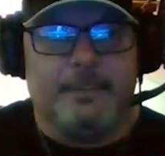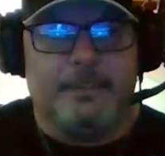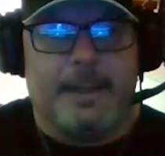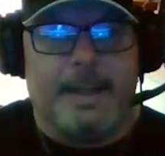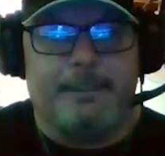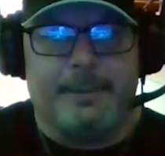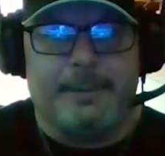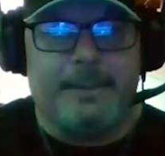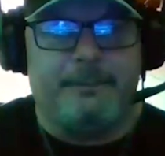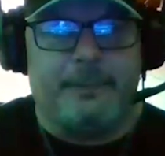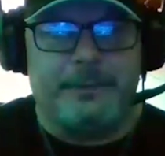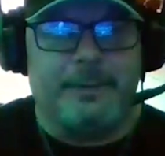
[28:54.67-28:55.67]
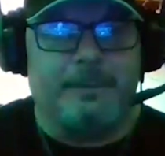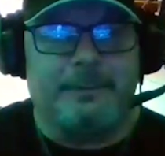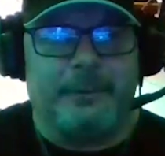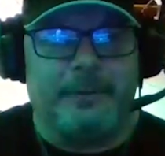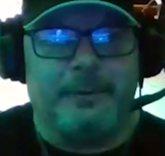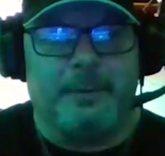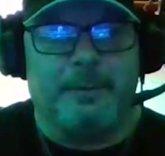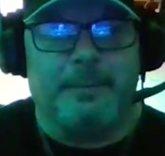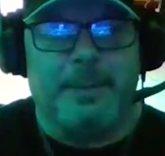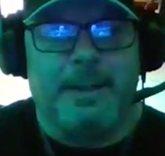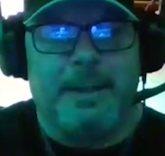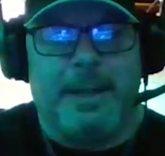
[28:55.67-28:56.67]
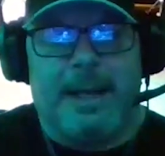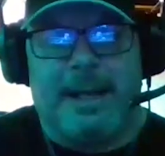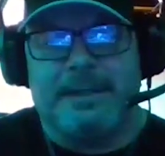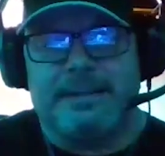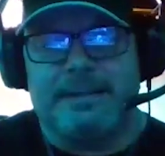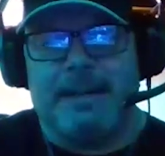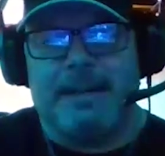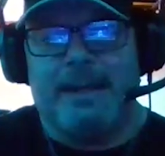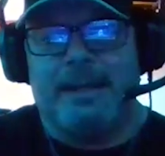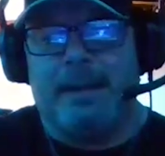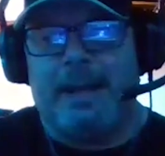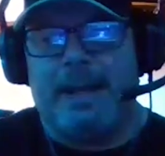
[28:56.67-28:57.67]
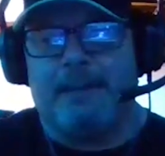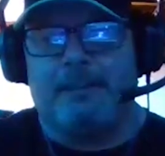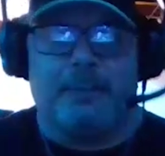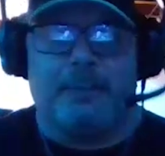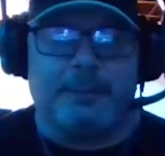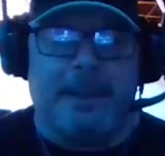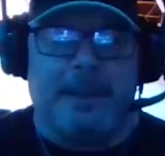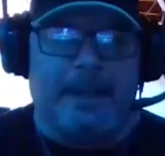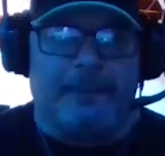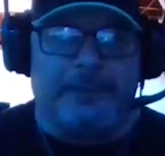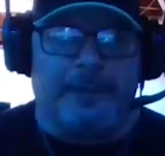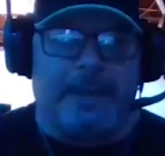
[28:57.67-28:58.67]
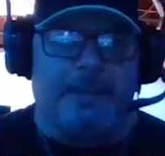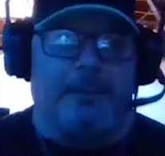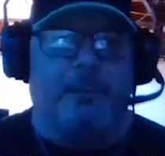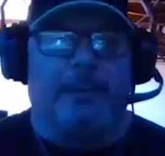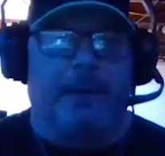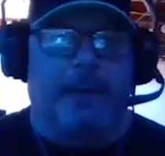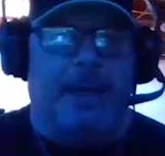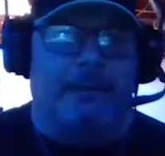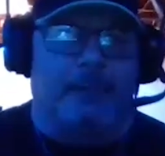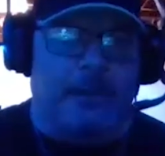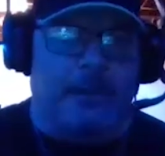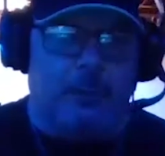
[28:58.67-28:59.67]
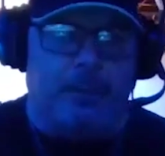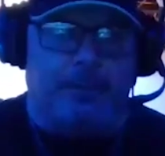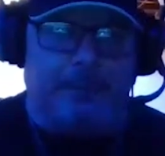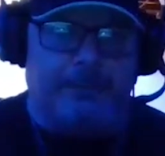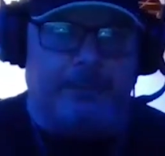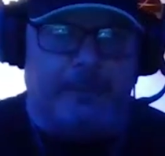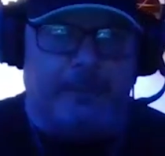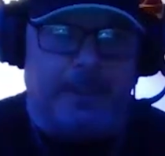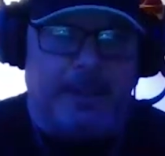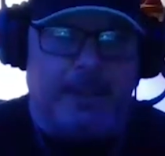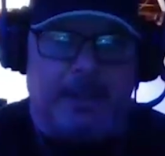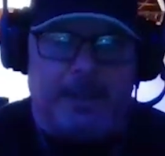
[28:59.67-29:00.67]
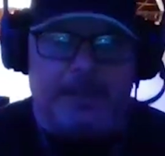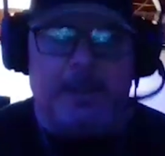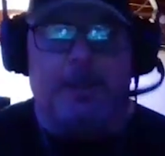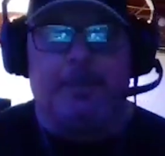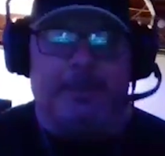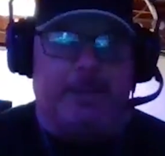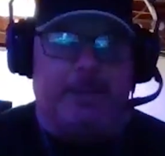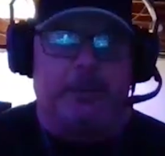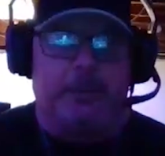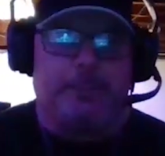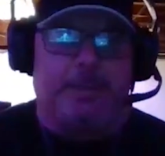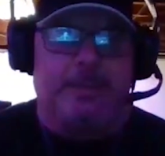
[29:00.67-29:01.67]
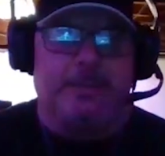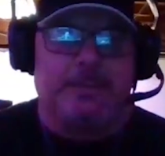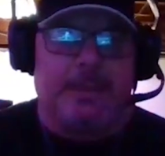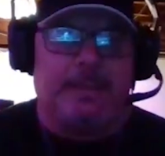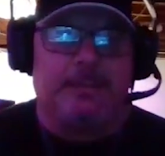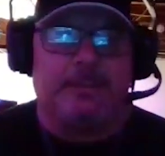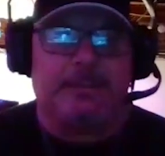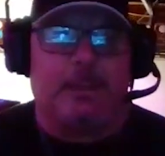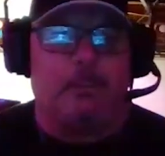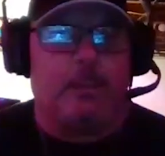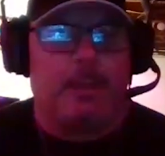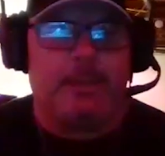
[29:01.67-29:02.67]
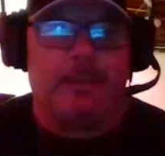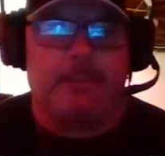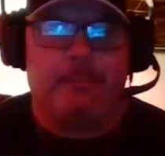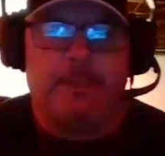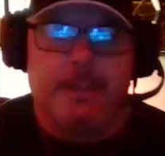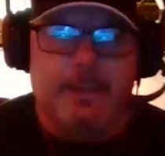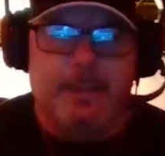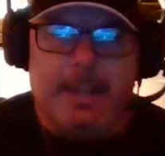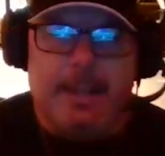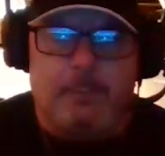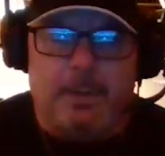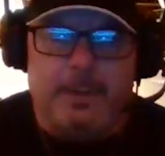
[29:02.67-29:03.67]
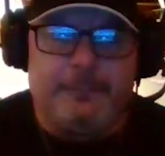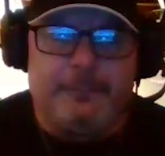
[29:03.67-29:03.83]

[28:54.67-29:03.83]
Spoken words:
I believe there's something to them. I didn't have them displayed on the table with a lot of our equipment for a couple of years, because I wanted to